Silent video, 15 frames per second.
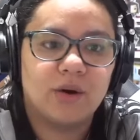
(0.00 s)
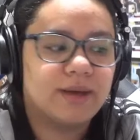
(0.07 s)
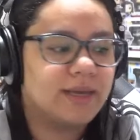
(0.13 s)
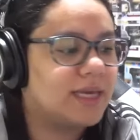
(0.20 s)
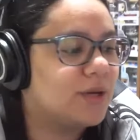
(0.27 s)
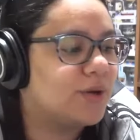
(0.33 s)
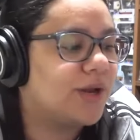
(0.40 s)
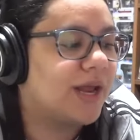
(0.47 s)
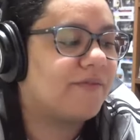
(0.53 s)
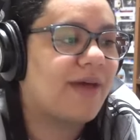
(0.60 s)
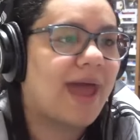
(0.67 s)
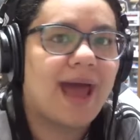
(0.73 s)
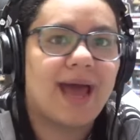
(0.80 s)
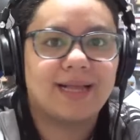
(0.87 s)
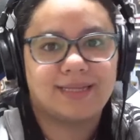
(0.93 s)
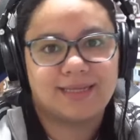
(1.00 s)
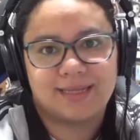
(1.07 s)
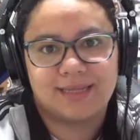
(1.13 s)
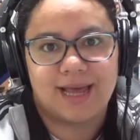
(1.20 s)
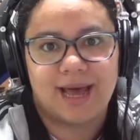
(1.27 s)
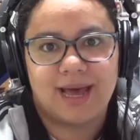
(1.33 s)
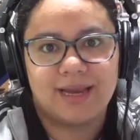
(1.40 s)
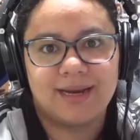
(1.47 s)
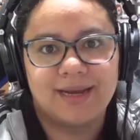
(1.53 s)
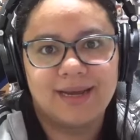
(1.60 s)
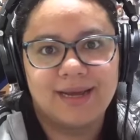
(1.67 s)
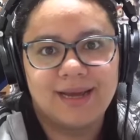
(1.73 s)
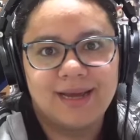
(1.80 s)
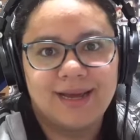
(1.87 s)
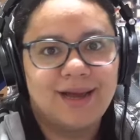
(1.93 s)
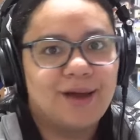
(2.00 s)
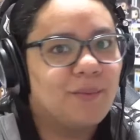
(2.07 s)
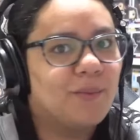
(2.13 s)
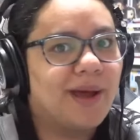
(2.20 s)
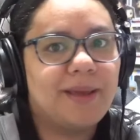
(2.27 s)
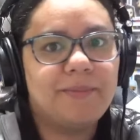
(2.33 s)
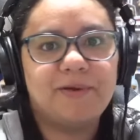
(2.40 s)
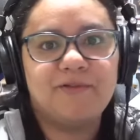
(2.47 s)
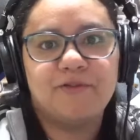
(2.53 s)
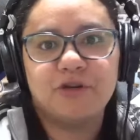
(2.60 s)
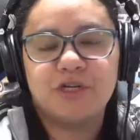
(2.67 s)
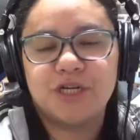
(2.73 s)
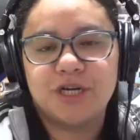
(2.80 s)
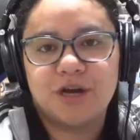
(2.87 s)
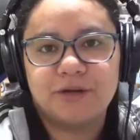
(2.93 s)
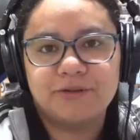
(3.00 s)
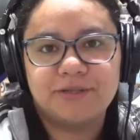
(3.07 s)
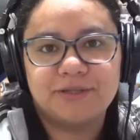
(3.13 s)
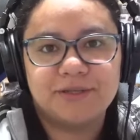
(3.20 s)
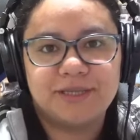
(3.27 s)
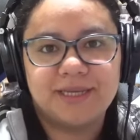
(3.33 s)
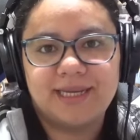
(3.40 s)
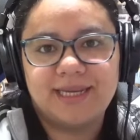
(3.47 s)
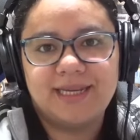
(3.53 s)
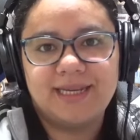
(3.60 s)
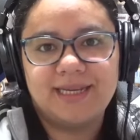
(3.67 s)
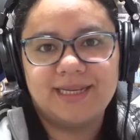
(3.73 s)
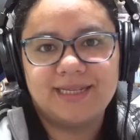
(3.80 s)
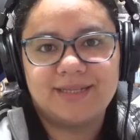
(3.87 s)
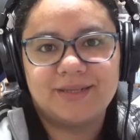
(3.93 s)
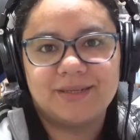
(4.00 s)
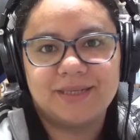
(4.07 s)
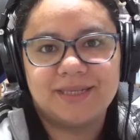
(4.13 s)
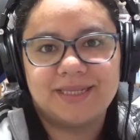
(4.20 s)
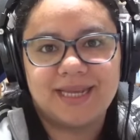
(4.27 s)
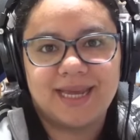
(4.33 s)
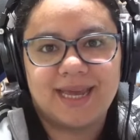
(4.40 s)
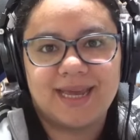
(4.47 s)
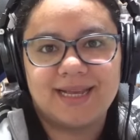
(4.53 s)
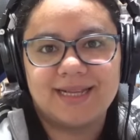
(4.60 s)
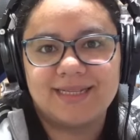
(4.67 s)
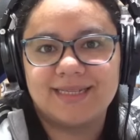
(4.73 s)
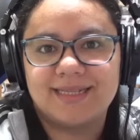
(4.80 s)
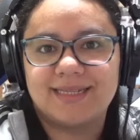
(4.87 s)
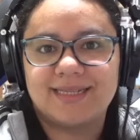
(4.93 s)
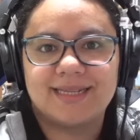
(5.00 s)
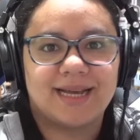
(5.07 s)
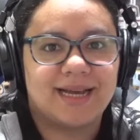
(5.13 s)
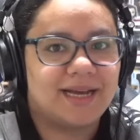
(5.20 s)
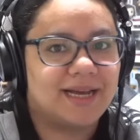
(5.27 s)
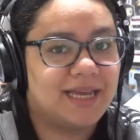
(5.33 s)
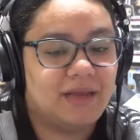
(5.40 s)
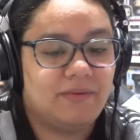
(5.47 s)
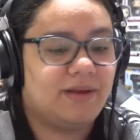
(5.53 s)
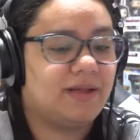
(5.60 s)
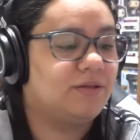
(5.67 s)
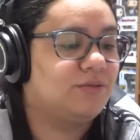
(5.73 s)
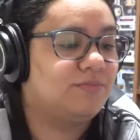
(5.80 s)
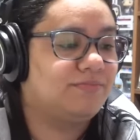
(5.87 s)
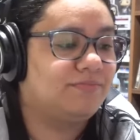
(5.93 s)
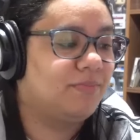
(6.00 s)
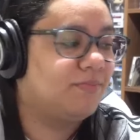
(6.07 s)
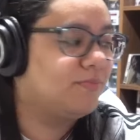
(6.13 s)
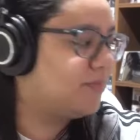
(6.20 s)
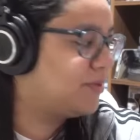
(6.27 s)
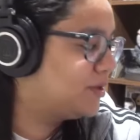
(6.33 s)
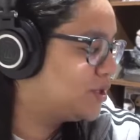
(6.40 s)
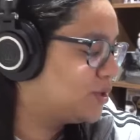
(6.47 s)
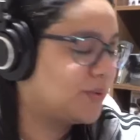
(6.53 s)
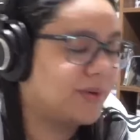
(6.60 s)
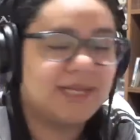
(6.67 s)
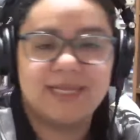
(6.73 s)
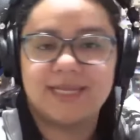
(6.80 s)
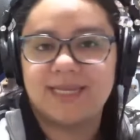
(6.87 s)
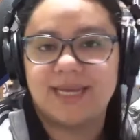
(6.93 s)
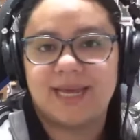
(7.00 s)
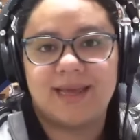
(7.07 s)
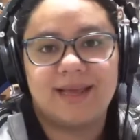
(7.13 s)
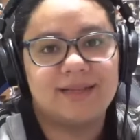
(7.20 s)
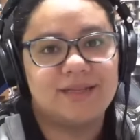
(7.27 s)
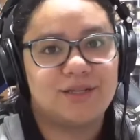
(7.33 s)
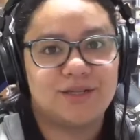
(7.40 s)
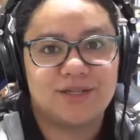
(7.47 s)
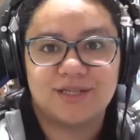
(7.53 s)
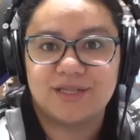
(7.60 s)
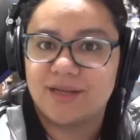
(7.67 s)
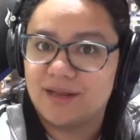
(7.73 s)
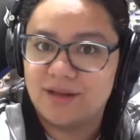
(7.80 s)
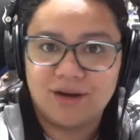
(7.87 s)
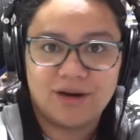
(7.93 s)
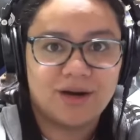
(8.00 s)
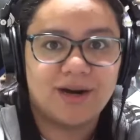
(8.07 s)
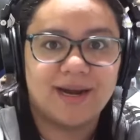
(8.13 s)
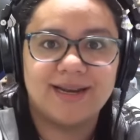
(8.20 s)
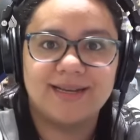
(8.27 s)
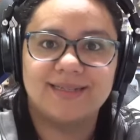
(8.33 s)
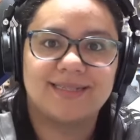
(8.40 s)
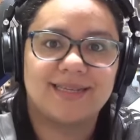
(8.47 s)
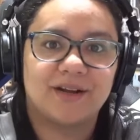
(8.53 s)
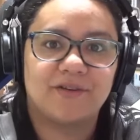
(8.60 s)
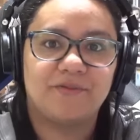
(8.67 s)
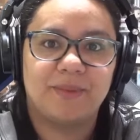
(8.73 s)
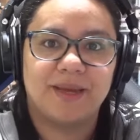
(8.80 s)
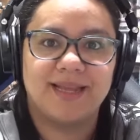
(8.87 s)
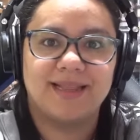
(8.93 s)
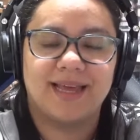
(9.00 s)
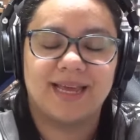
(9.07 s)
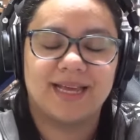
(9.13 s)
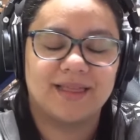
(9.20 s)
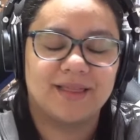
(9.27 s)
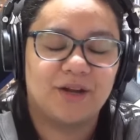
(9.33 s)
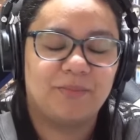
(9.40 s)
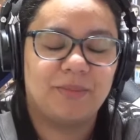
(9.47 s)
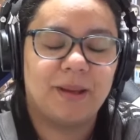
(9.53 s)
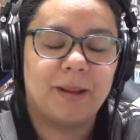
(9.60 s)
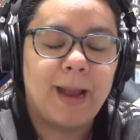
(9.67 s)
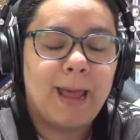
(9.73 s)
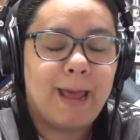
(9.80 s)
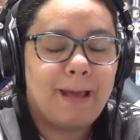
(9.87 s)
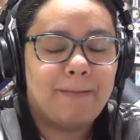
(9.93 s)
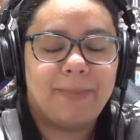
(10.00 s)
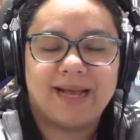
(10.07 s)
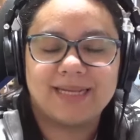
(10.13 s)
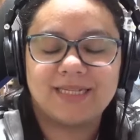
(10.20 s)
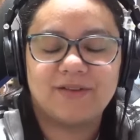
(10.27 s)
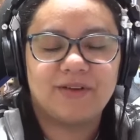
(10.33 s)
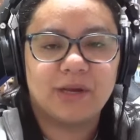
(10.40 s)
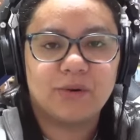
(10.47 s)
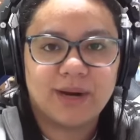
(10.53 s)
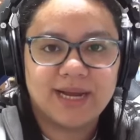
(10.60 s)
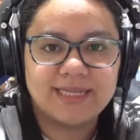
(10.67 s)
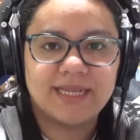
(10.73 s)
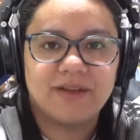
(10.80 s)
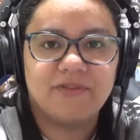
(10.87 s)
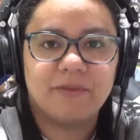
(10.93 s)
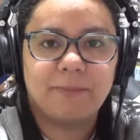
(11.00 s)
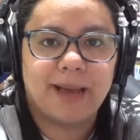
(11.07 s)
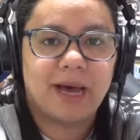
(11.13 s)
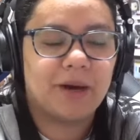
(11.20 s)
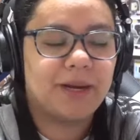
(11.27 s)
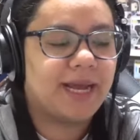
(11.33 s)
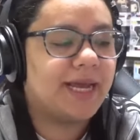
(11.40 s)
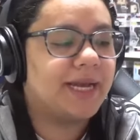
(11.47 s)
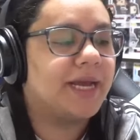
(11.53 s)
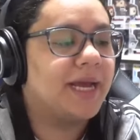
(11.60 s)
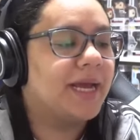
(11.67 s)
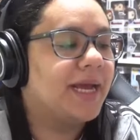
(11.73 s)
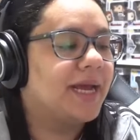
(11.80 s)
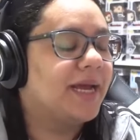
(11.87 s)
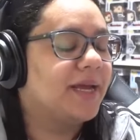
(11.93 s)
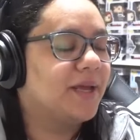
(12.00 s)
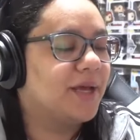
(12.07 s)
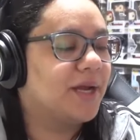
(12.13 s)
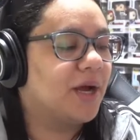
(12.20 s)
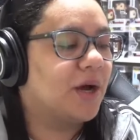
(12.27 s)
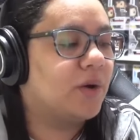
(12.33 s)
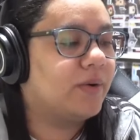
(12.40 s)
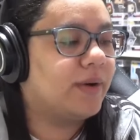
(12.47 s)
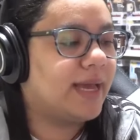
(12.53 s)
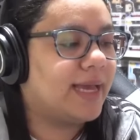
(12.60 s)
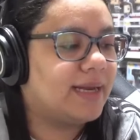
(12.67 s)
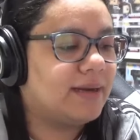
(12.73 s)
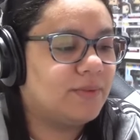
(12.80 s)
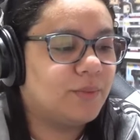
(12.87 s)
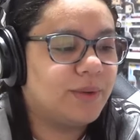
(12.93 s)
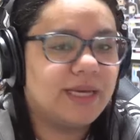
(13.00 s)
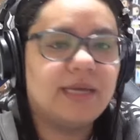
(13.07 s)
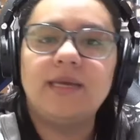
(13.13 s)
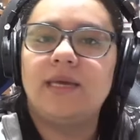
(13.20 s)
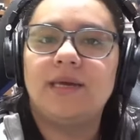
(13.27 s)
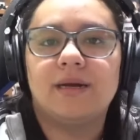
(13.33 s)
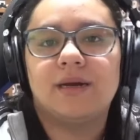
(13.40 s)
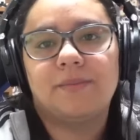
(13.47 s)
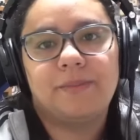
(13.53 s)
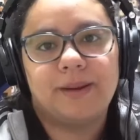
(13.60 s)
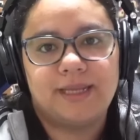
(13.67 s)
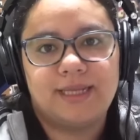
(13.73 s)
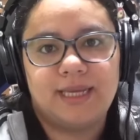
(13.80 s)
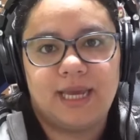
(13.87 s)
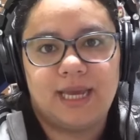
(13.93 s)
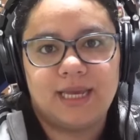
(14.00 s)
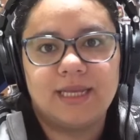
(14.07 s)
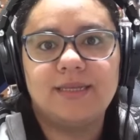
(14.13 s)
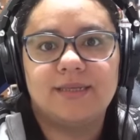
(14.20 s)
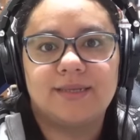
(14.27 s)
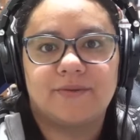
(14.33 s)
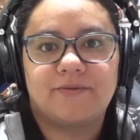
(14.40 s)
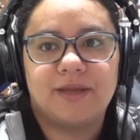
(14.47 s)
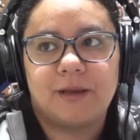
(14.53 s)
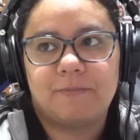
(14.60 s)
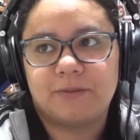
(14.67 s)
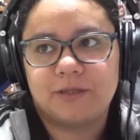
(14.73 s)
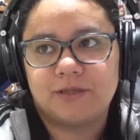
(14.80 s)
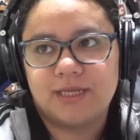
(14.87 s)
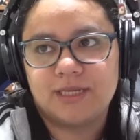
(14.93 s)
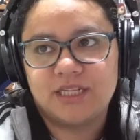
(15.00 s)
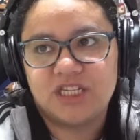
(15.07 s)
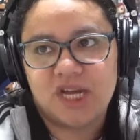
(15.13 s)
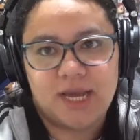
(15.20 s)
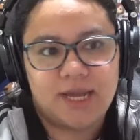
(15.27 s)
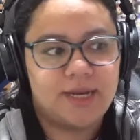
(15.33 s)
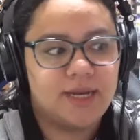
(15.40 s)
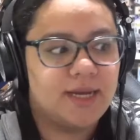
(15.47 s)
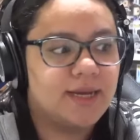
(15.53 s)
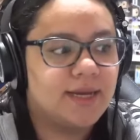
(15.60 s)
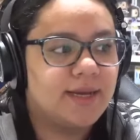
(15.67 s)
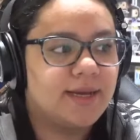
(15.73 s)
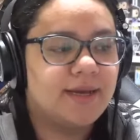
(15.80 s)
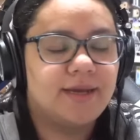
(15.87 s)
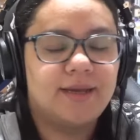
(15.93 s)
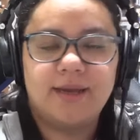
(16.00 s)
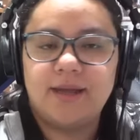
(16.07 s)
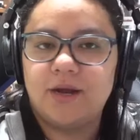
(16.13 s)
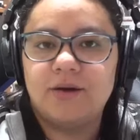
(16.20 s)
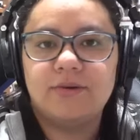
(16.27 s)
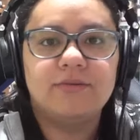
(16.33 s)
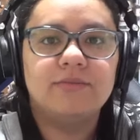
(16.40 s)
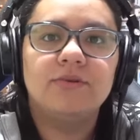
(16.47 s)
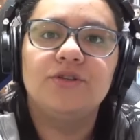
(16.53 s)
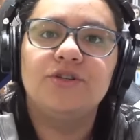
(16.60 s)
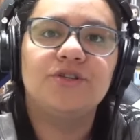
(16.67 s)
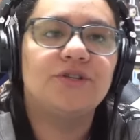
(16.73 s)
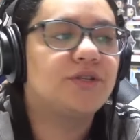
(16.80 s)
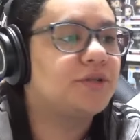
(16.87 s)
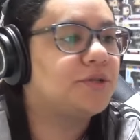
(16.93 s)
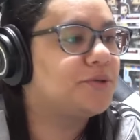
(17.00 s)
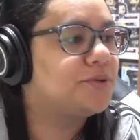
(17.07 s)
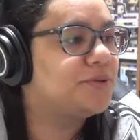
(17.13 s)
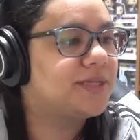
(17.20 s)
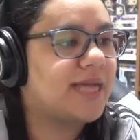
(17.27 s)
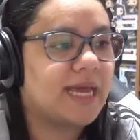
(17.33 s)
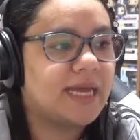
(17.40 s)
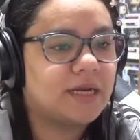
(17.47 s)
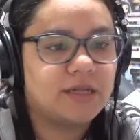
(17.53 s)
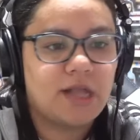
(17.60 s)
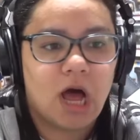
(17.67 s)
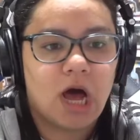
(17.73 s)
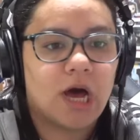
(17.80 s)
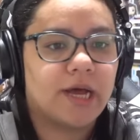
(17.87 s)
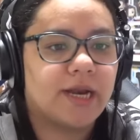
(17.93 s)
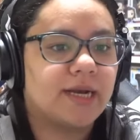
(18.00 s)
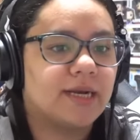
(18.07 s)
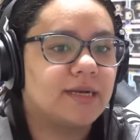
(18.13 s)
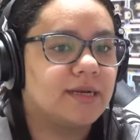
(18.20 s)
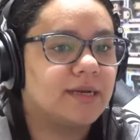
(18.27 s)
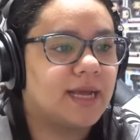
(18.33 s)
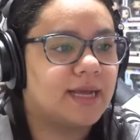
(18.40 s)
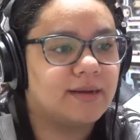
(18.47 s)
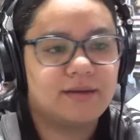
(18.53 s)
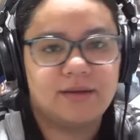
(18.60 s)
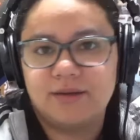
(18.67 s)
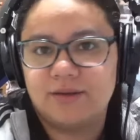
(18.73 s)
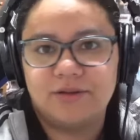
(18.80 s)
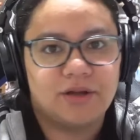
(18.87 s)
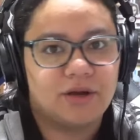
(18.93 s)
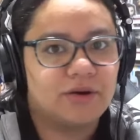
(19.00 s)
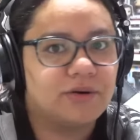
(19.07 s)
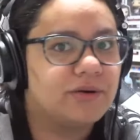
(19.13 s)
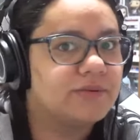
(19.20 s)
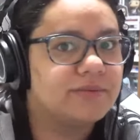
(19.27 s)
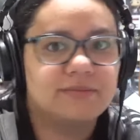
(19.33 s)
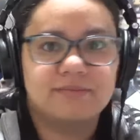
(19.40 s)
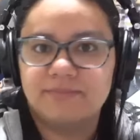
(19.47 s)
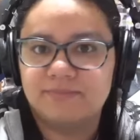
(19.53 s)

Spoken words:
And he could have asked that way before she goes to the dance, even during the dance, just tell her, instead of being like a little bit passive aggressive about it, you know. And we hear by the end of the episode that Jen, you know, used to date a lot and, you know,